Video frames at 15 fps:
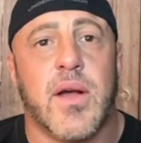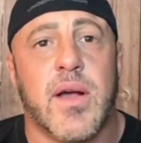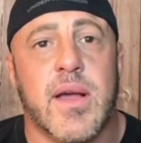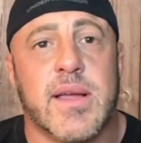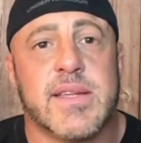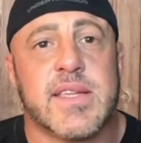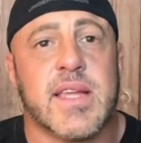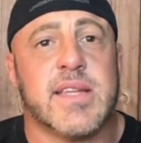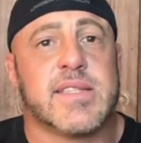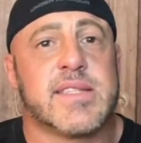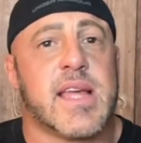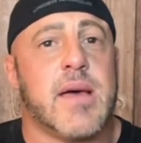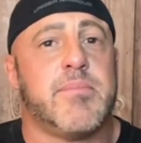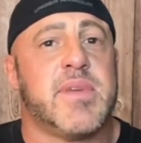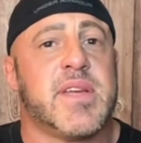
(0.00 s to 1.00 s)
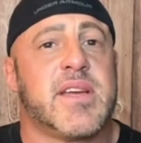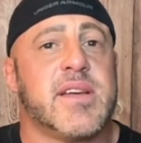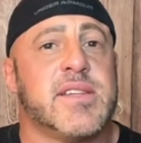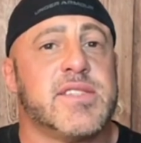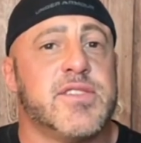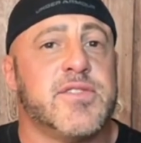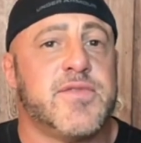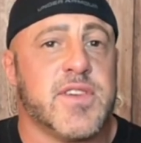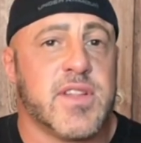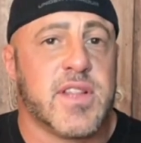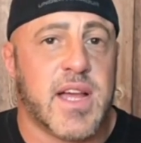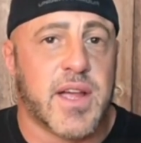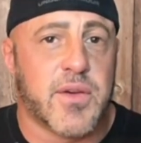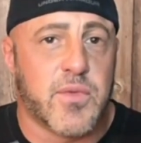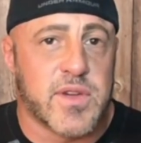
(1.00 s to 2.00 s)
Is, is that because you feel
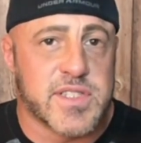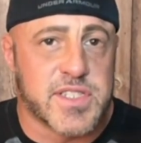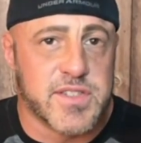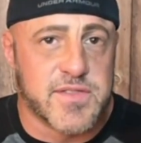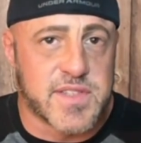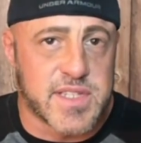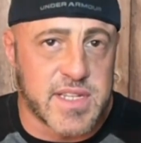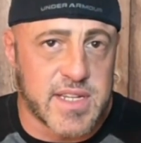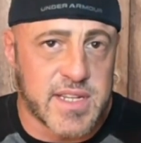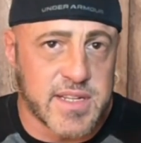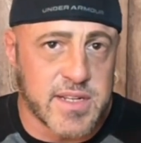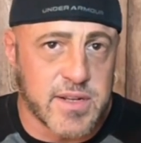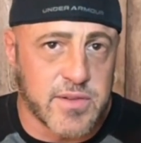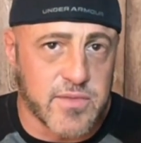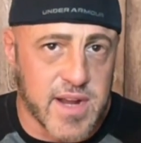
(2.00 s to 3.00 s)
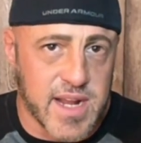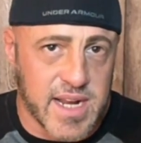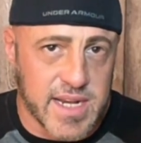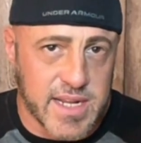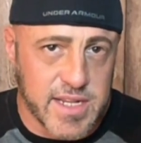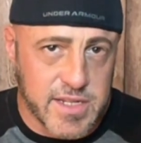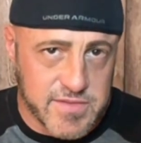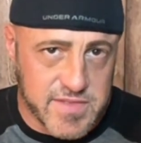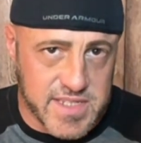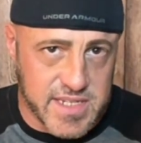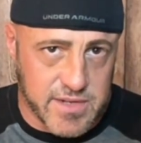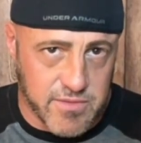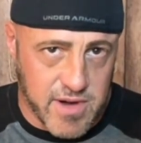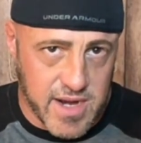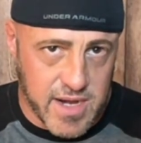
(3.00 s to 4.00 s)
like once you've seen Randy, you've
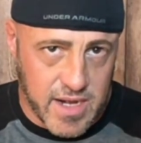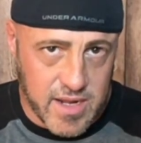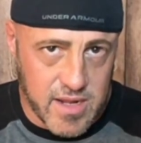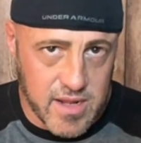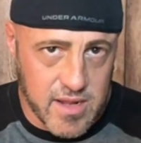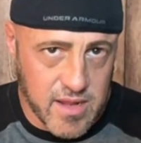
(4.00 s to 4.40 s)
seen Randy?